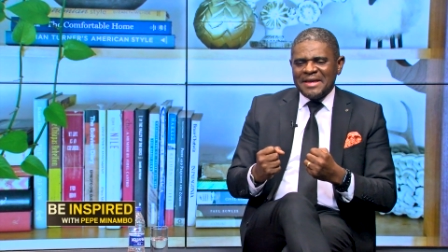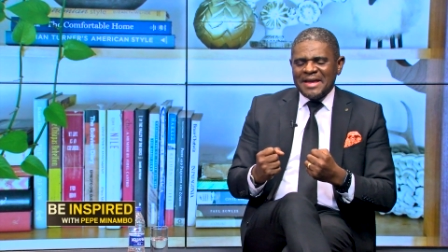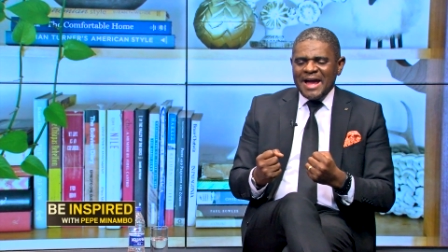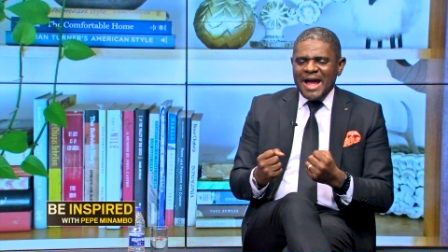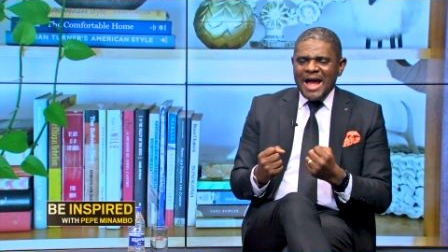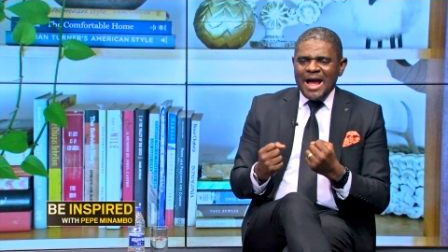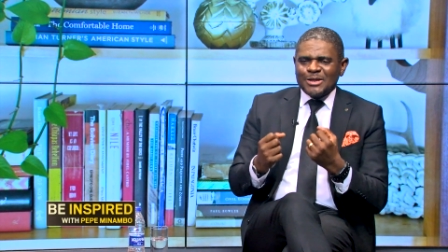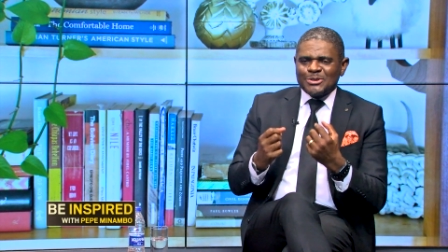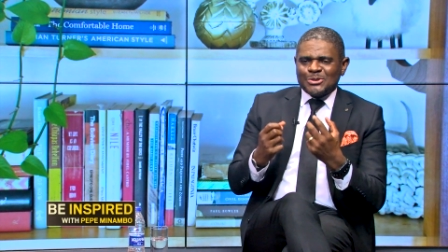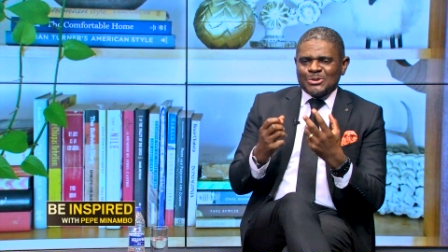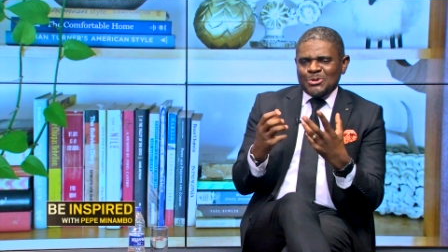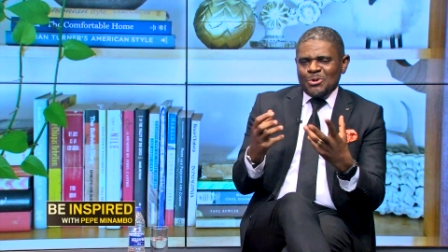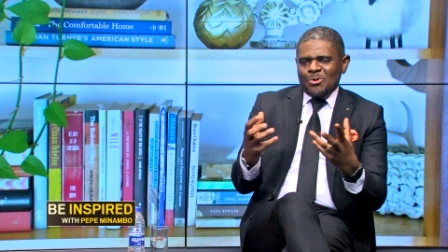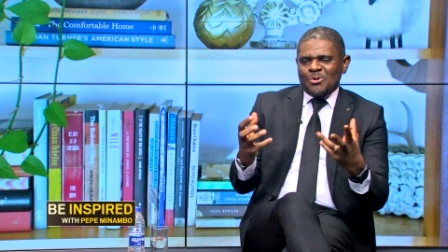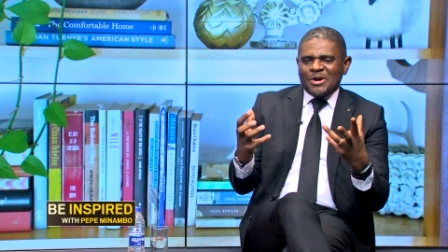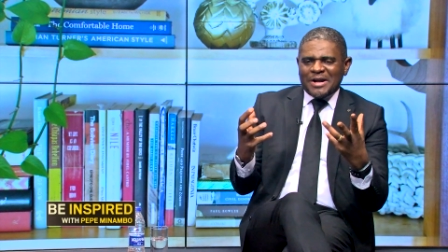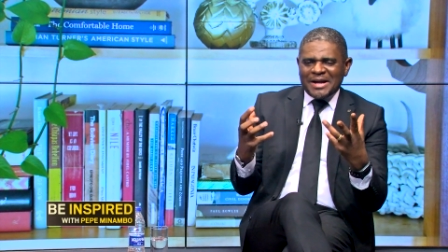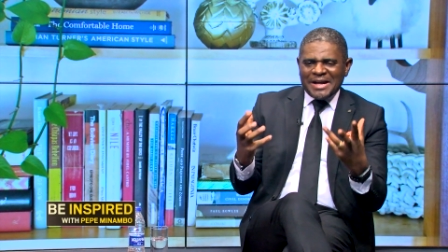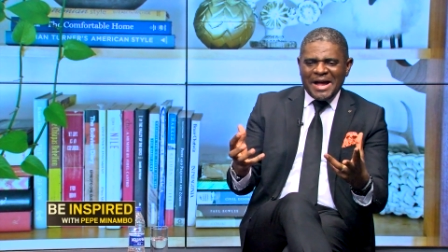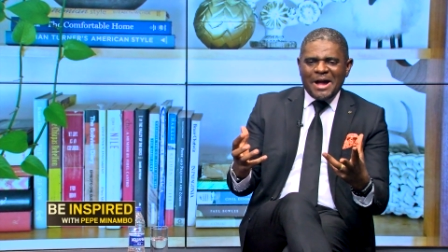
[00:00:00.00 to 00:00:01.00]
are
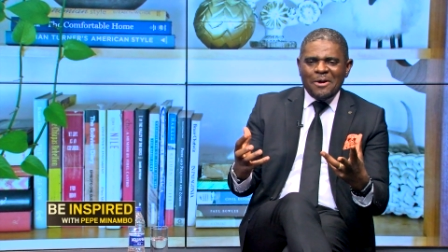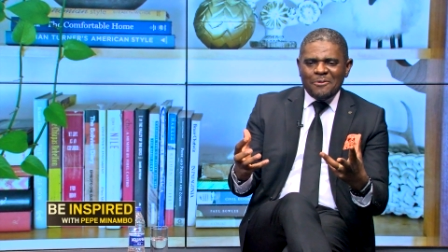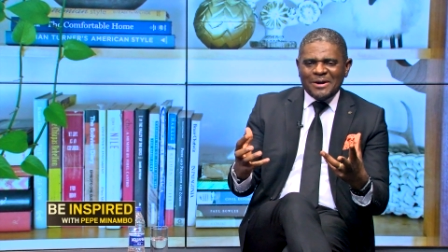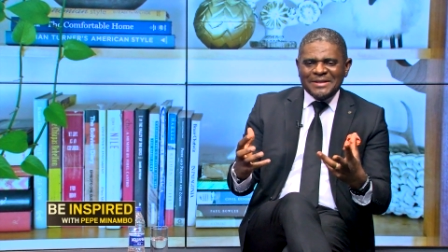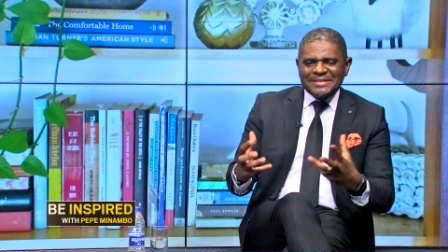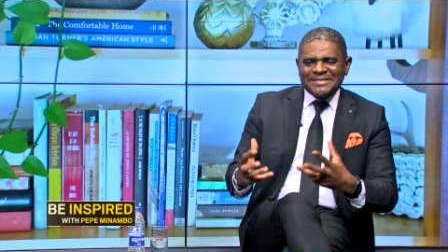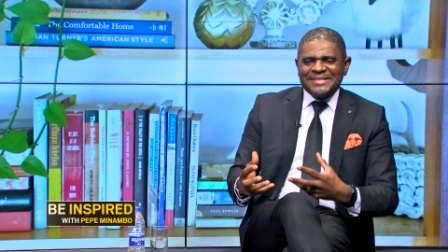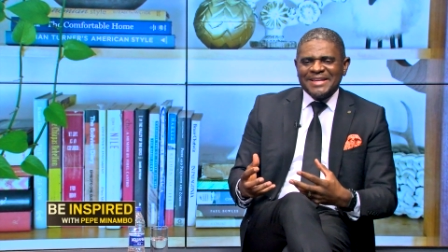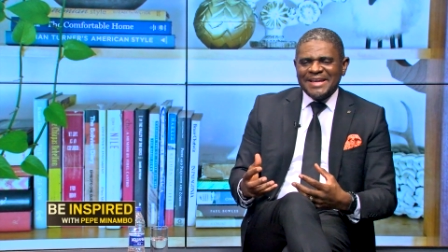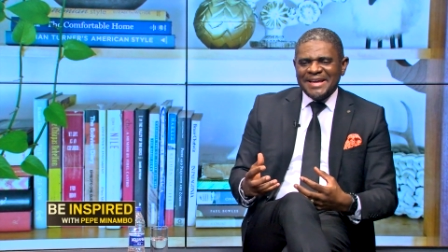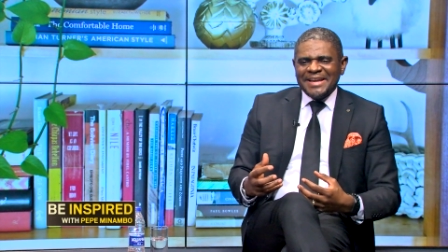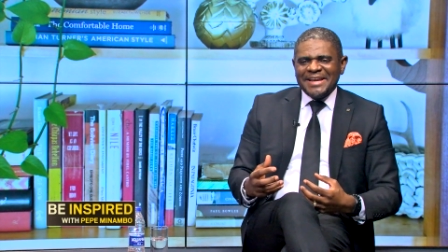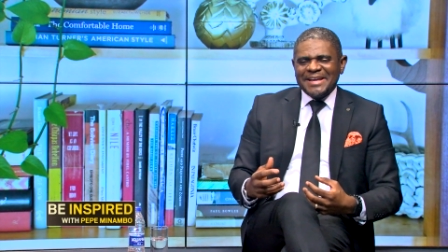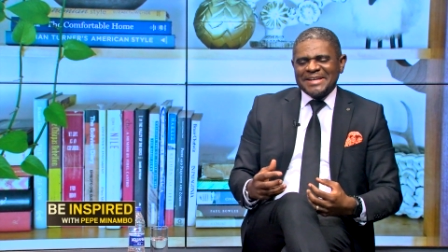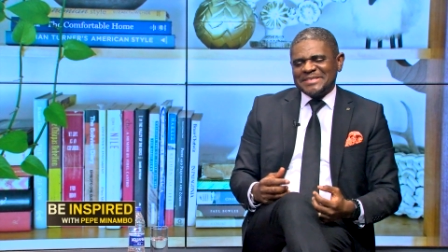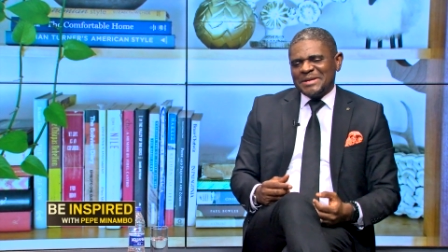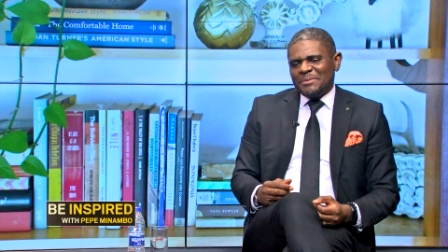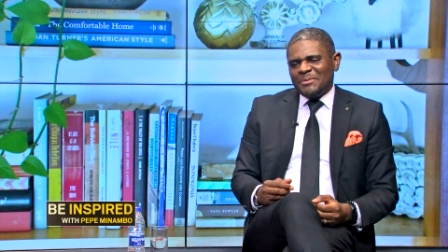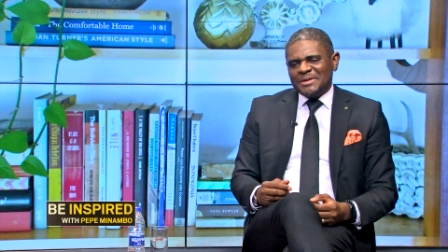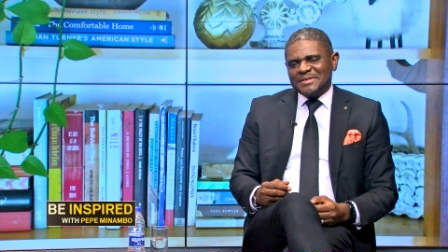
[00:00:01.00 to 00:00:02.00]
so cowards.
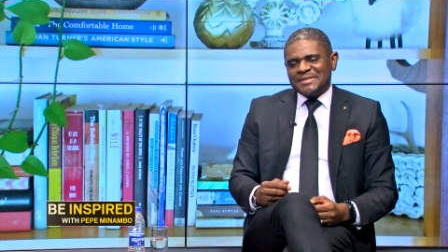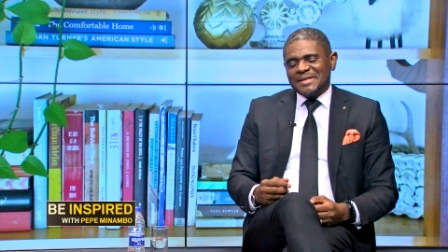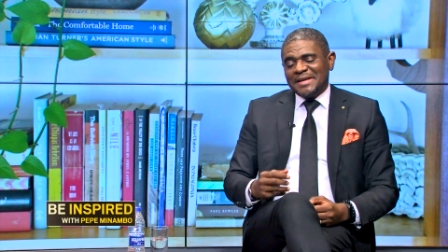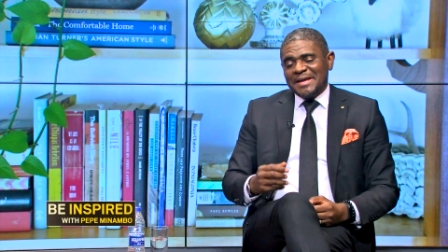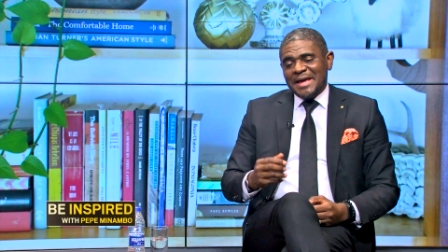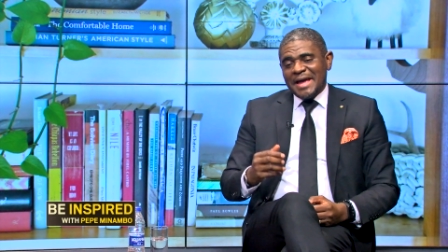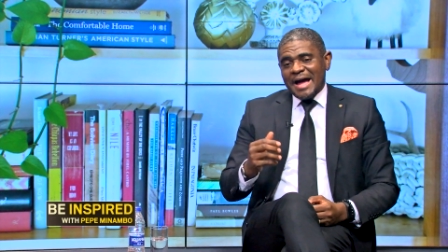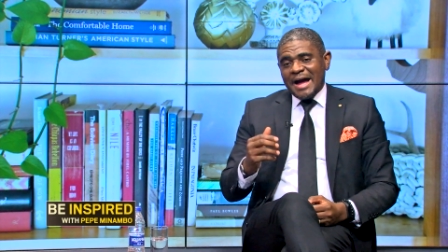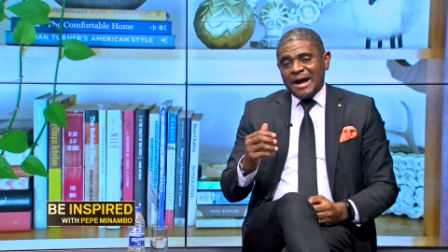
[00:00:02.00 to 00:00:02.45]
Like someone say,